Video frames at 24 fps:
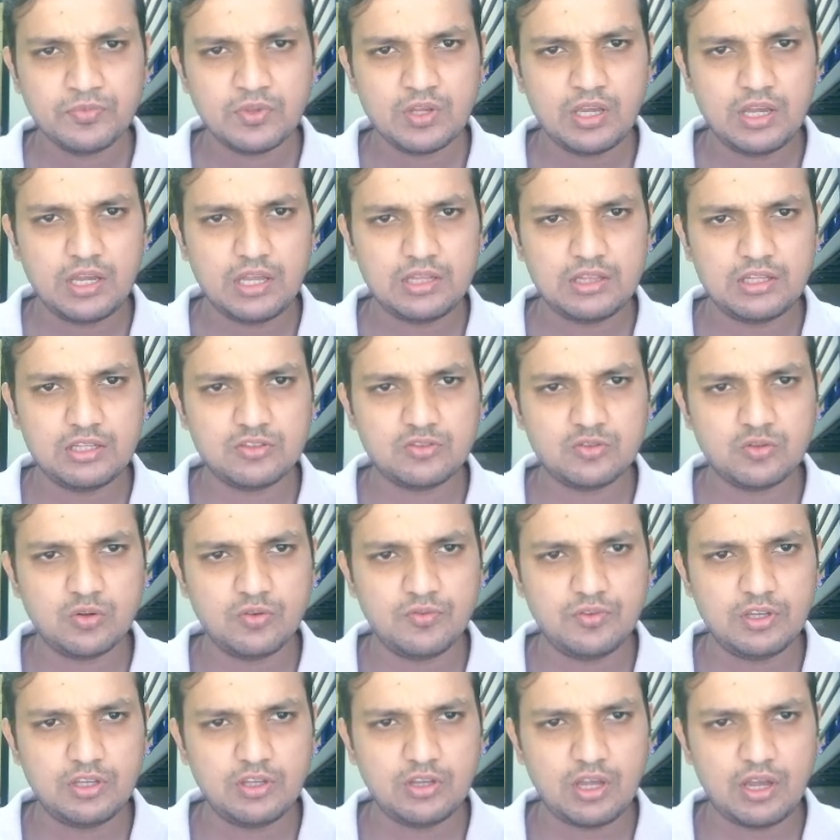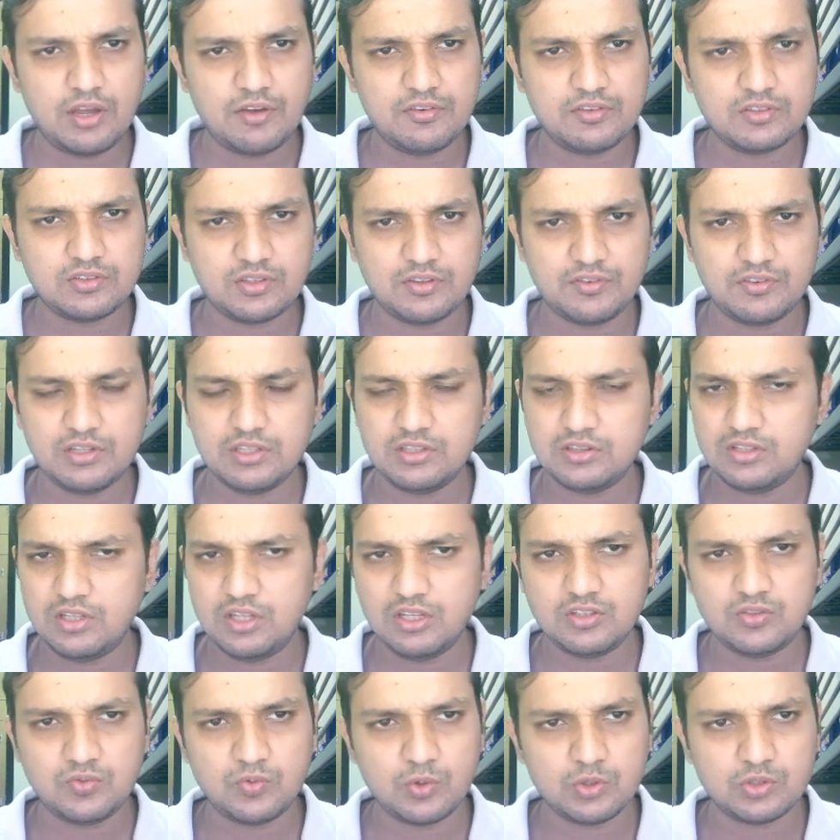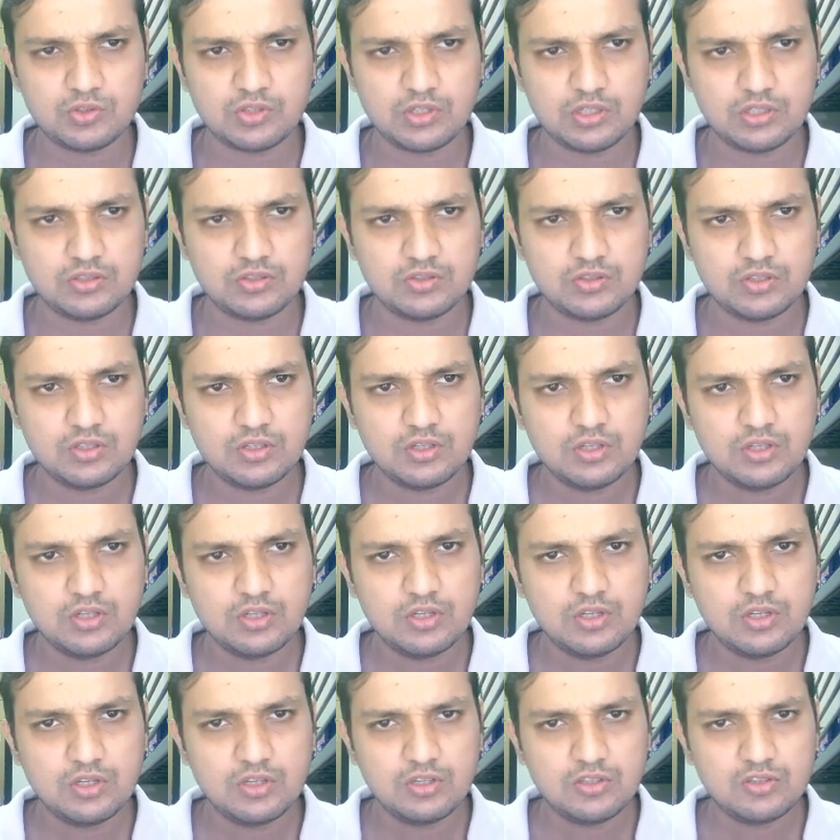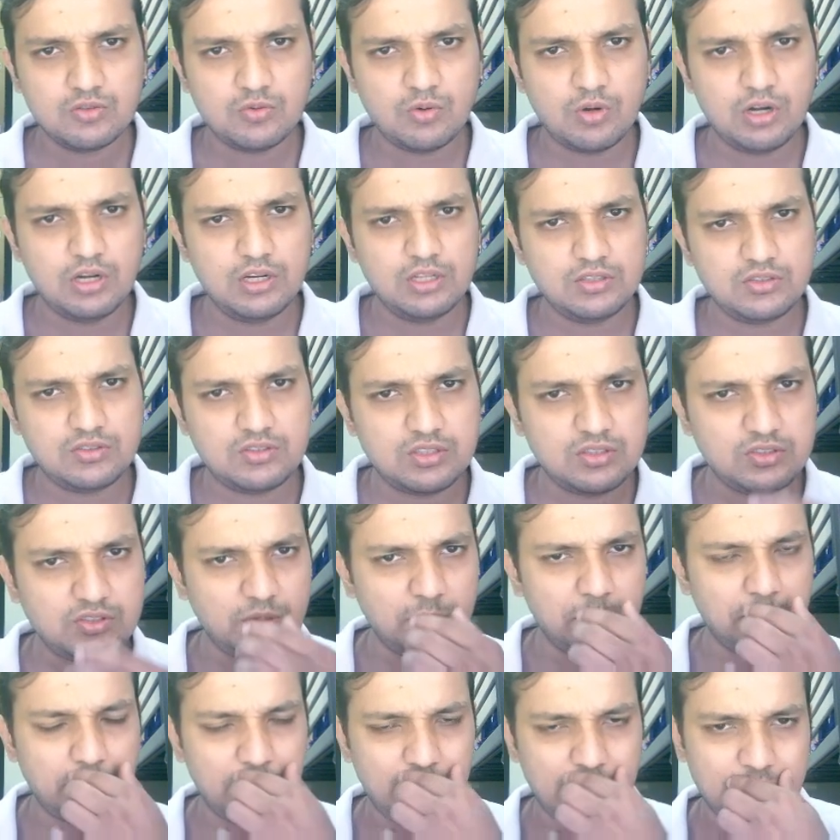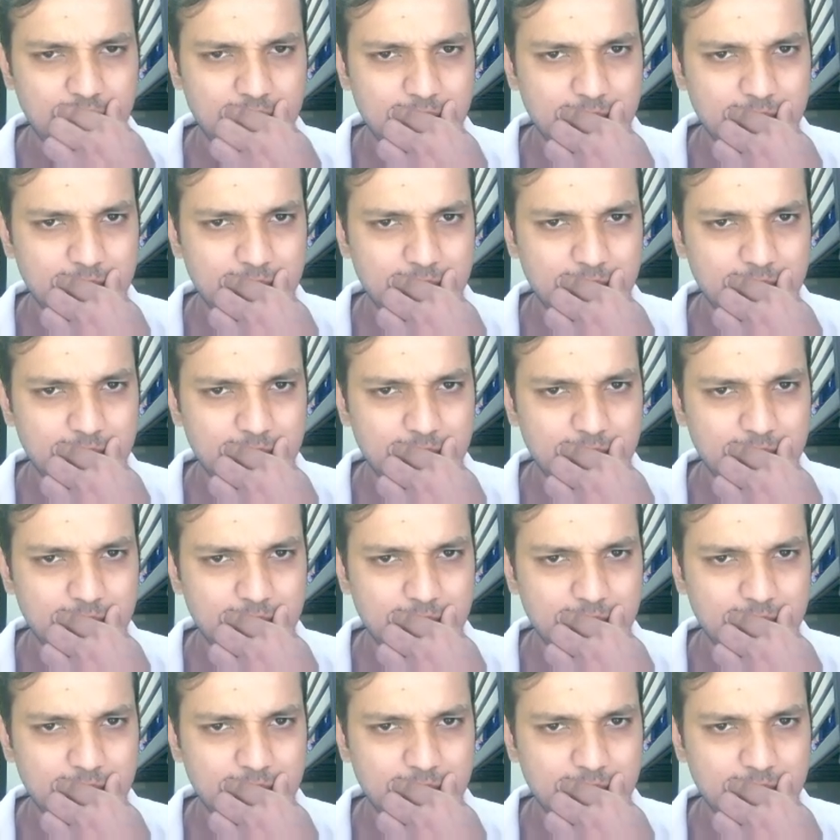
and there is no way you have a 7 in these 4 cells. What does this imply?